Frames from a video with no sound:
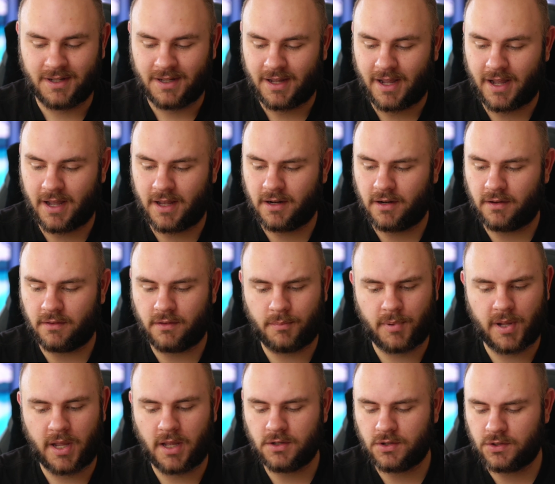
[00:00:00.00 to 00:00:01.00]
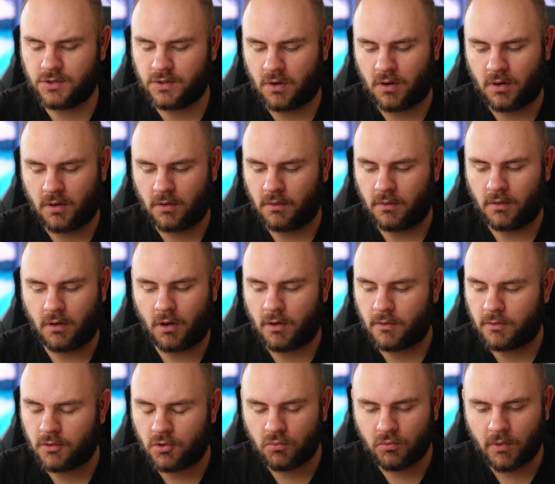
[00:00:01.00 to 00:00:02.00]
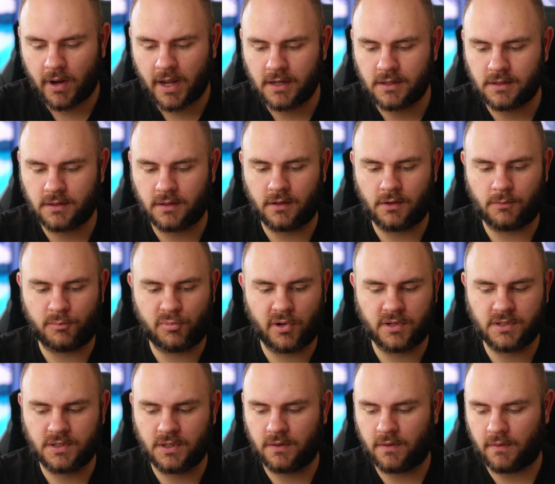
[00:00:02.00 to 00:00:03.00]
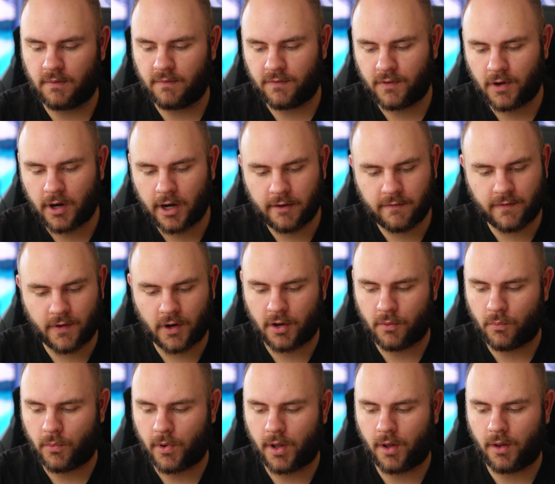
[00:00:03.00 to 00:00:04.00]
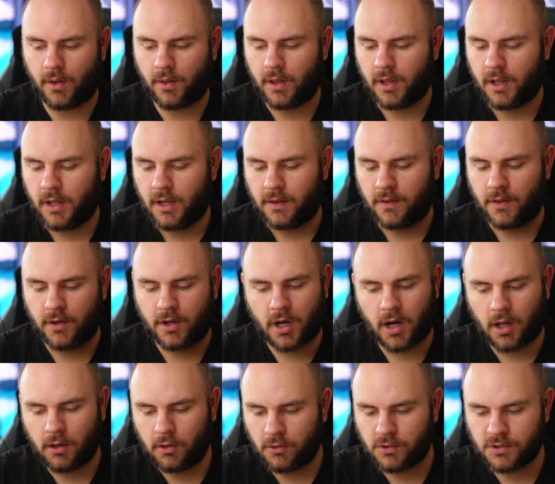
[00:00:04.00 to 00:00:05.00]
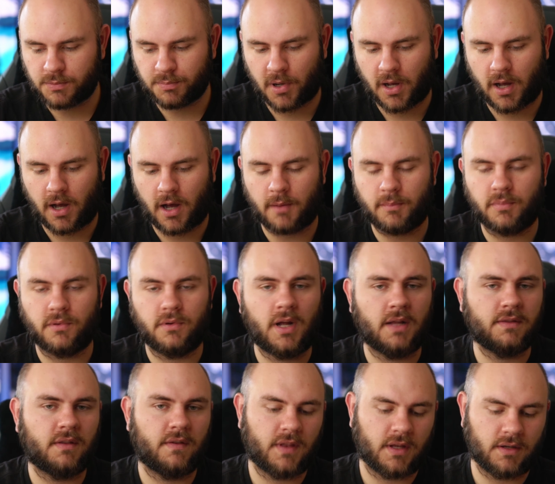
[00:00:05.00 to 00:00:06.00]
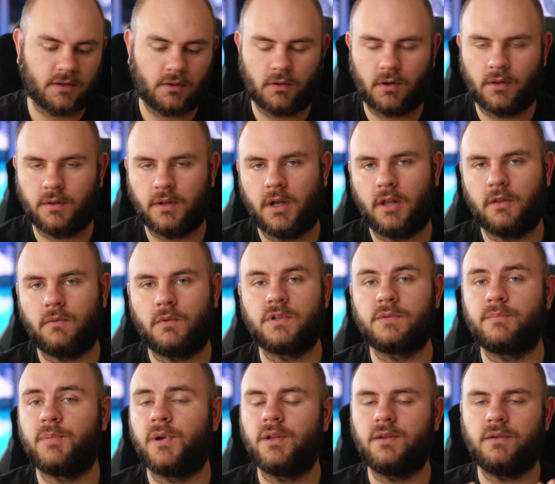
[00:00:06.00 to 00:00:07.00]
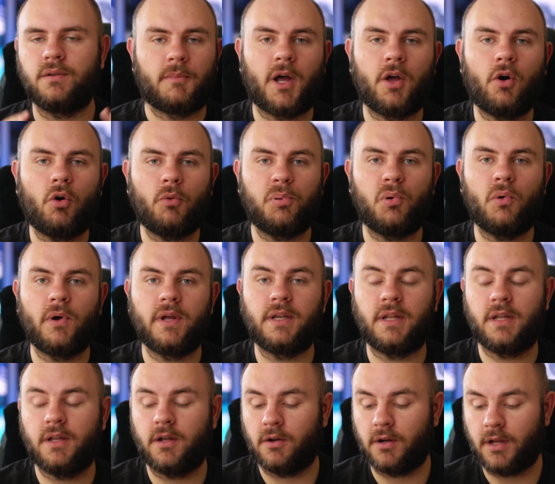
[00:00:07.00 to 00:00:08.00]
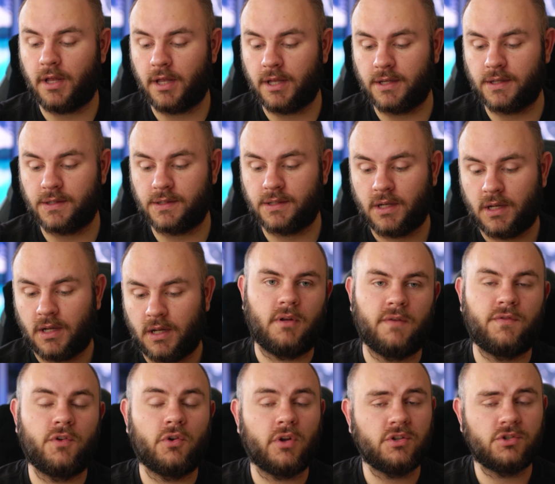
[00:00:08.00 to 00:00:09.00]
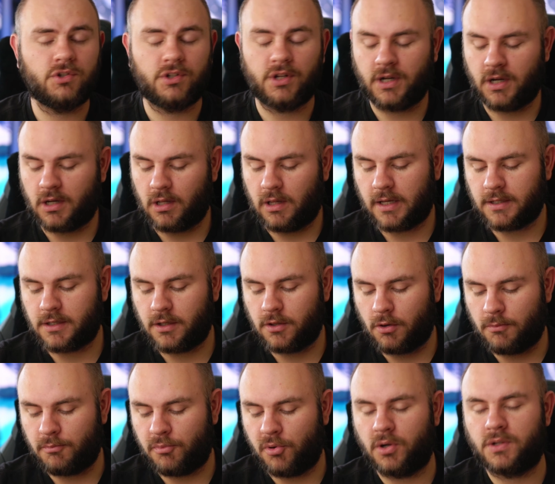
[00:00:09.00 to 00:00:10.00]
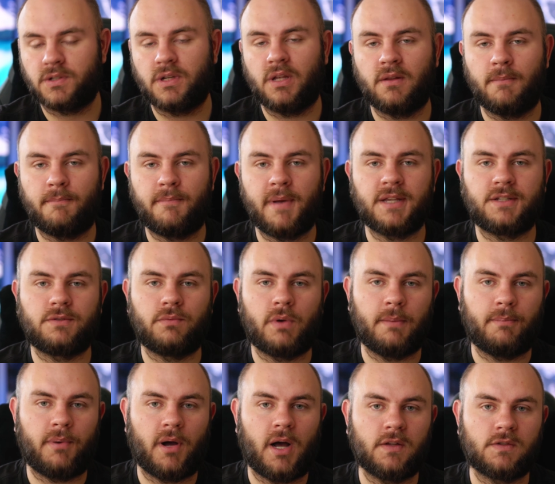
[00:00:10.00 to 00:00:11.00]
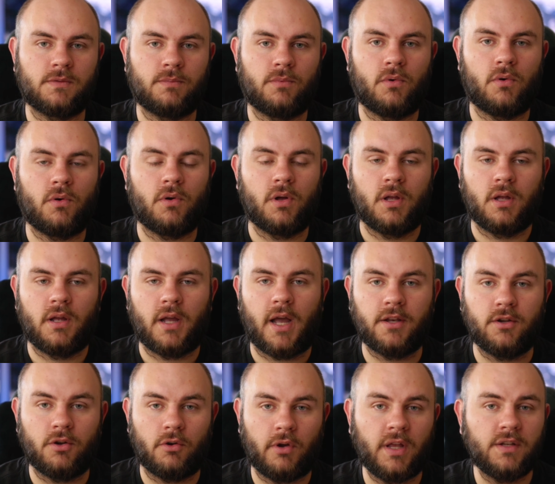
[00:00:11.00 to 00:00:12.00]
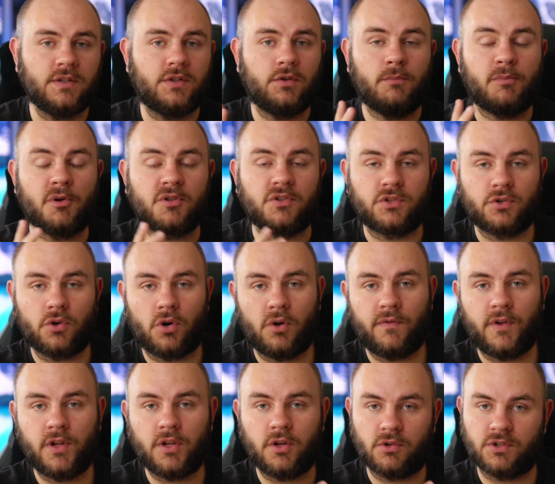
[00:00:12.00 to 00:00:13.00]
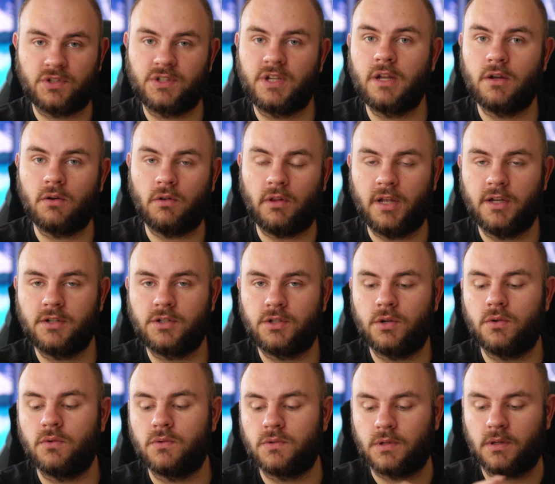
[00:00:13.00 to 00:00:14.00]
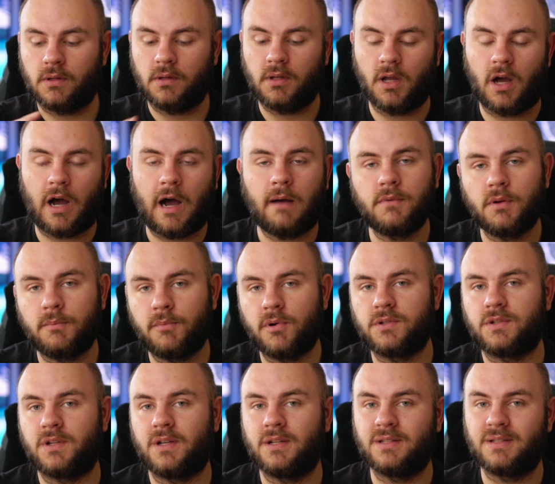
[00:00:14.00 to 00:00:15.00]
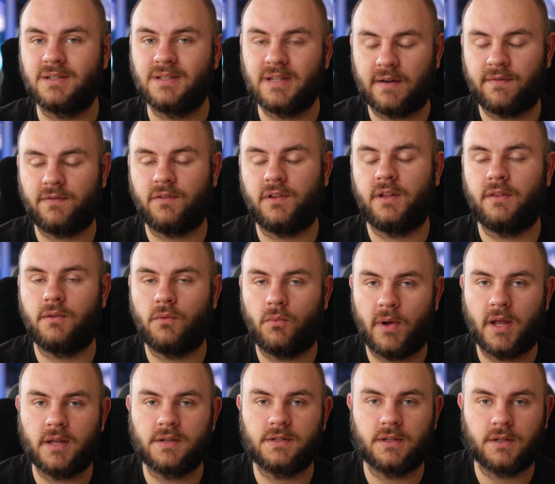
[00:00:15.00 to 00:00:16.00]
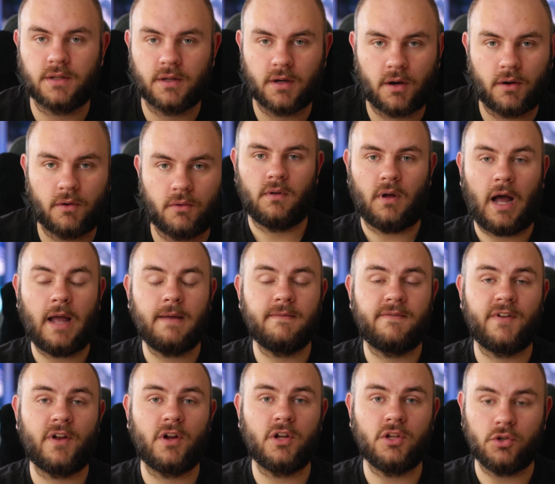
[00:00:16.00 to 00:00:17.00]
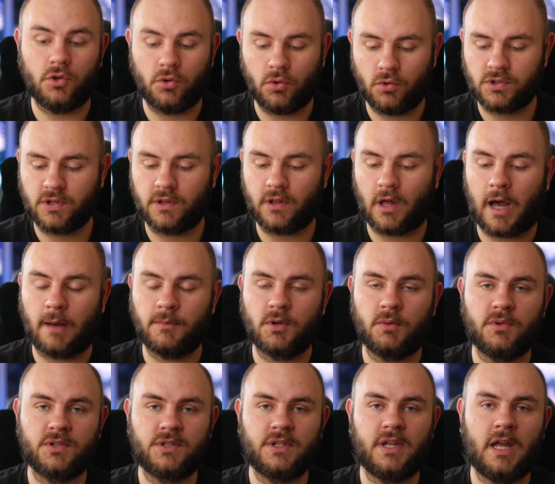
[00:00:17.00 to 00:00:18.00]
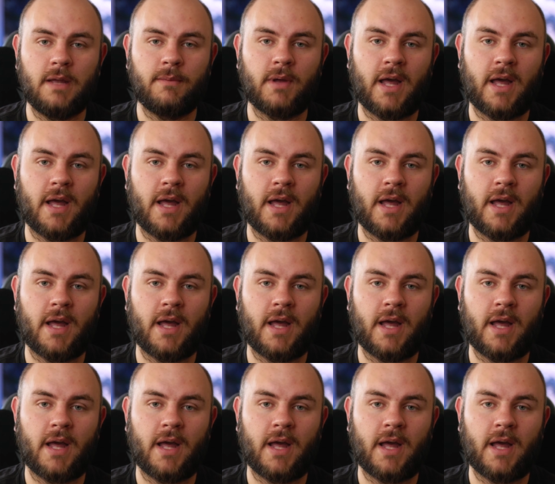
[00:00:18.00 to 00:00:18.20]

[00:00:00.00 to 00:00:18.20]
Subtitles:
And the pages are great. They're printed very, very well. The colors pop, not that they don't on the other ones, but my whole point here is if you're interested in collecting your books in the best way possible and you're into preserving your single issues, the omnibus is definitely the way to go. I am very new to the omnibus game.